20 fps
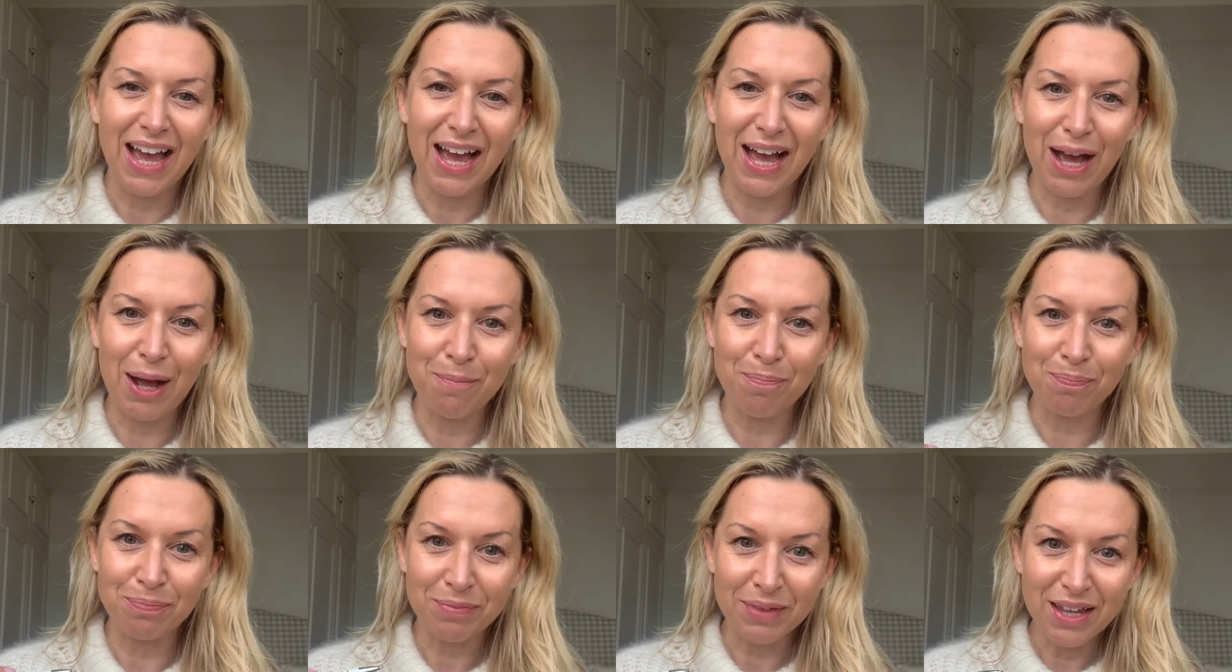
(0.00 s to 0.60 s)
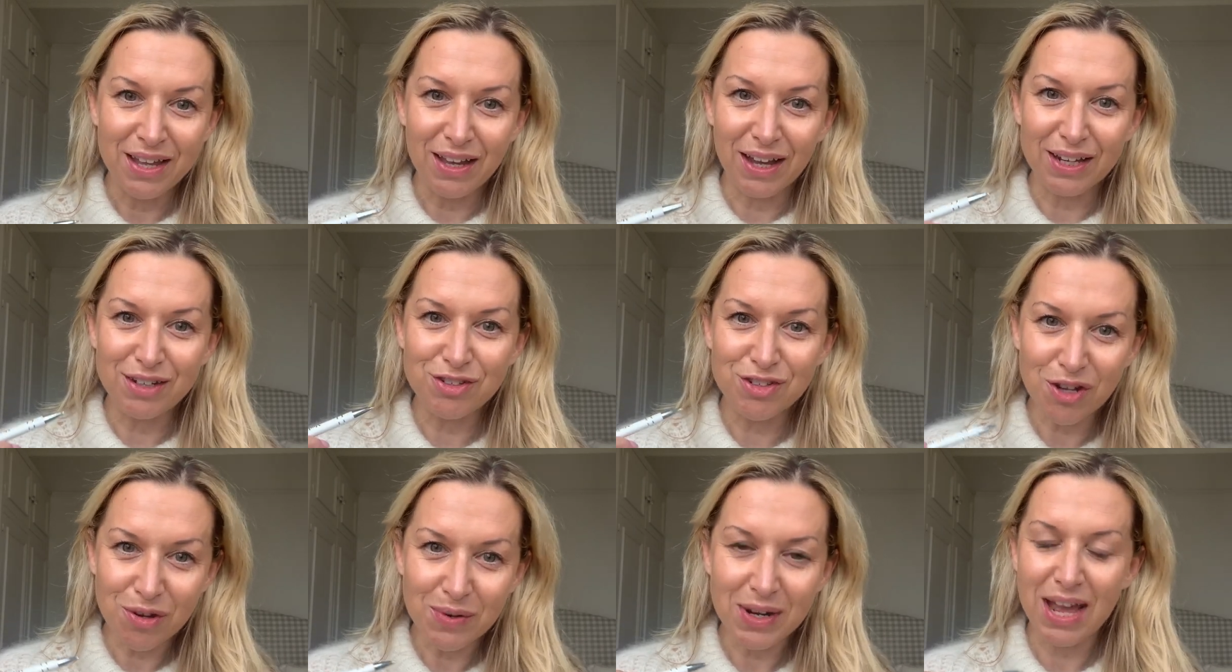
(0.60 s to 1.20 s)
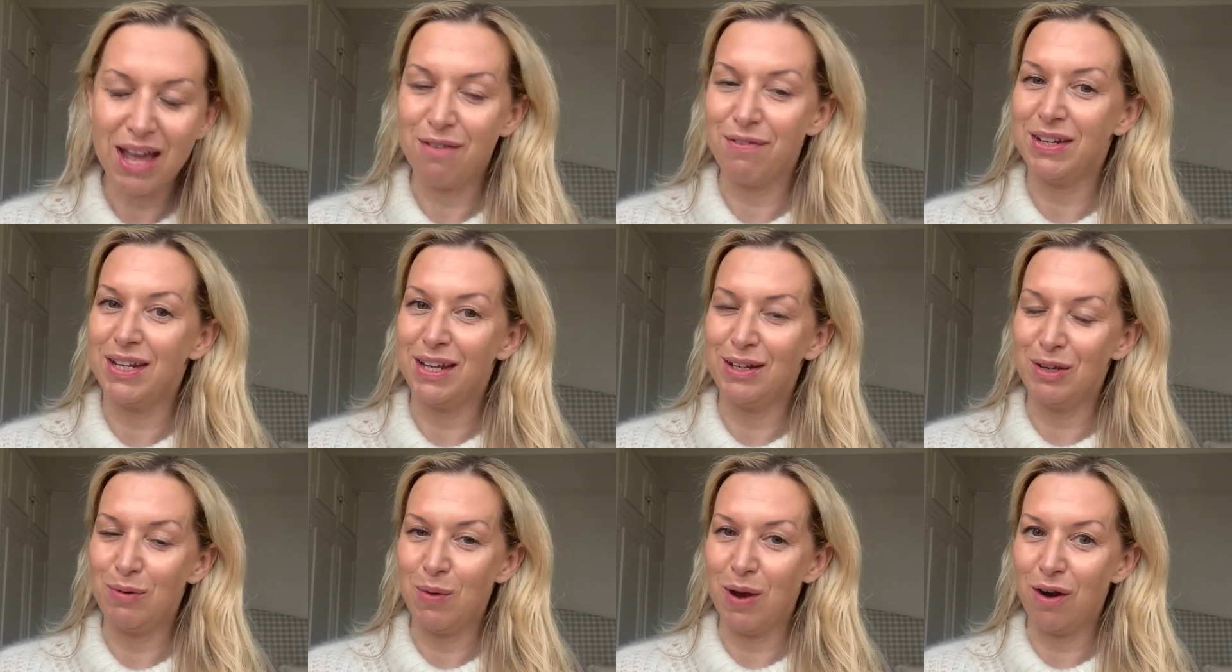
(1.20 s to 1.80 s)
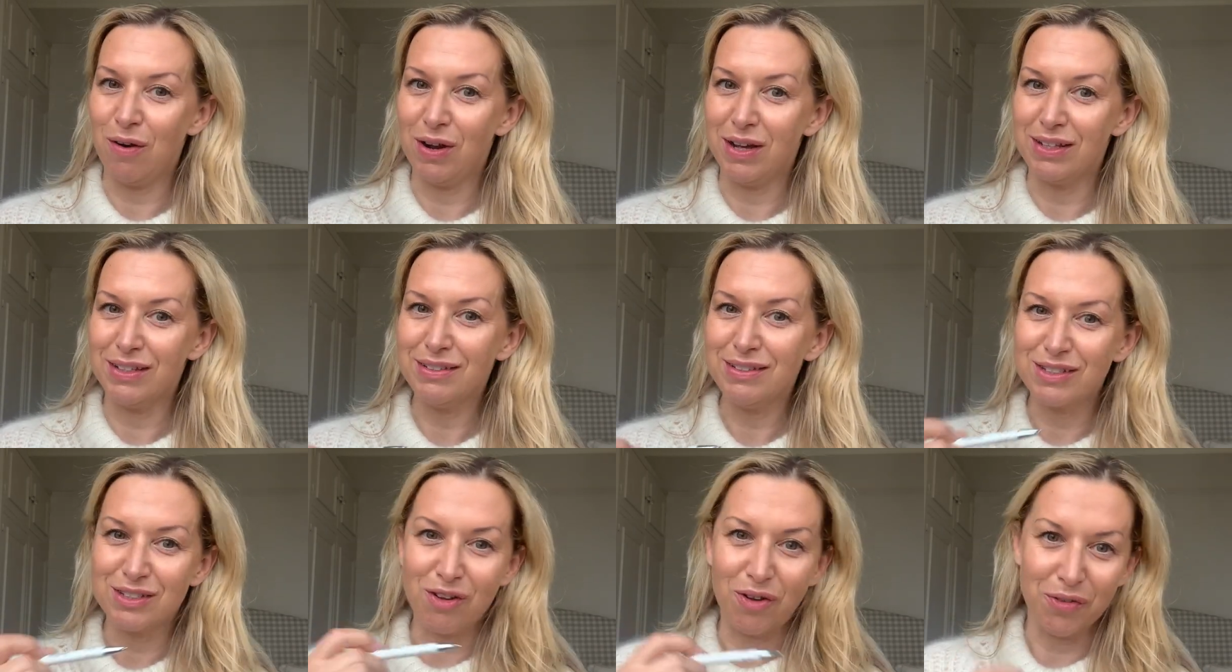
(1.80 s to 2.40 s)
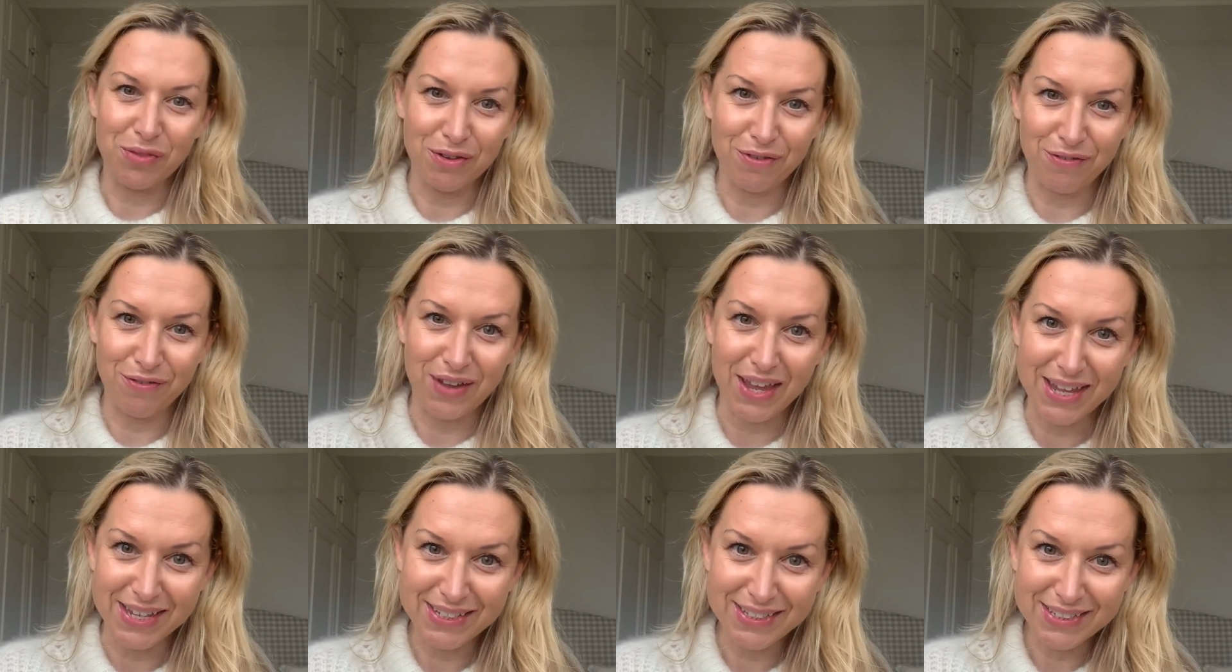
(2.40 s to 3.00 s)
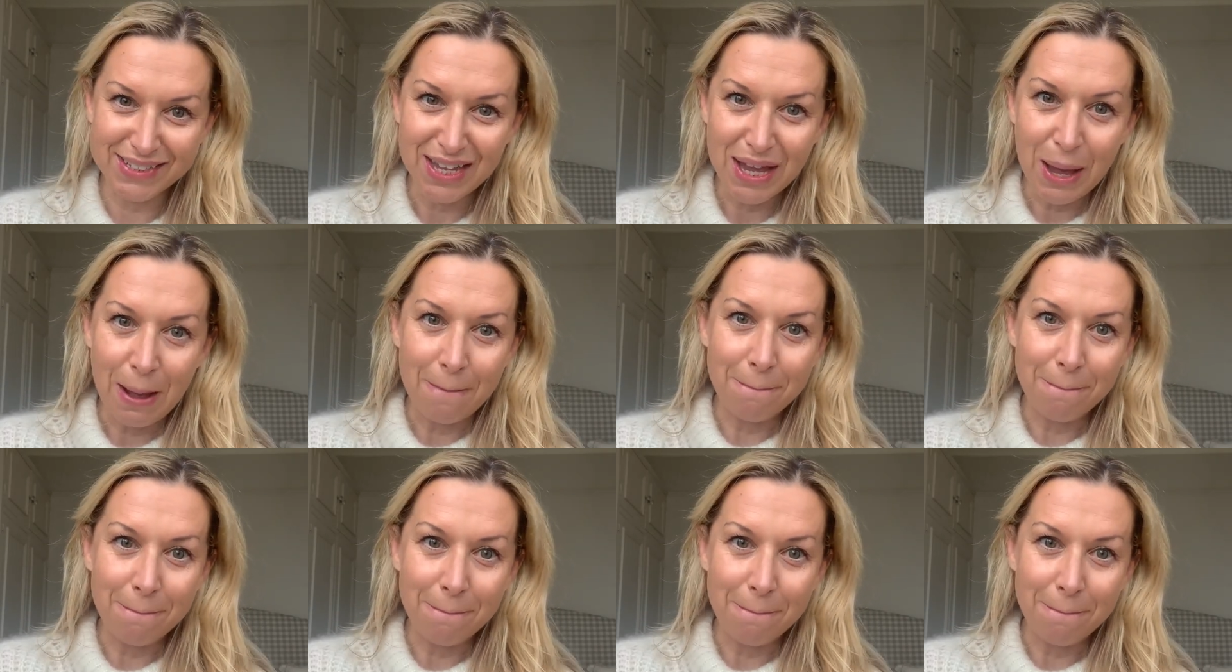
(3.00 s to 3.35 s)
I don't have it anywhere else on the face,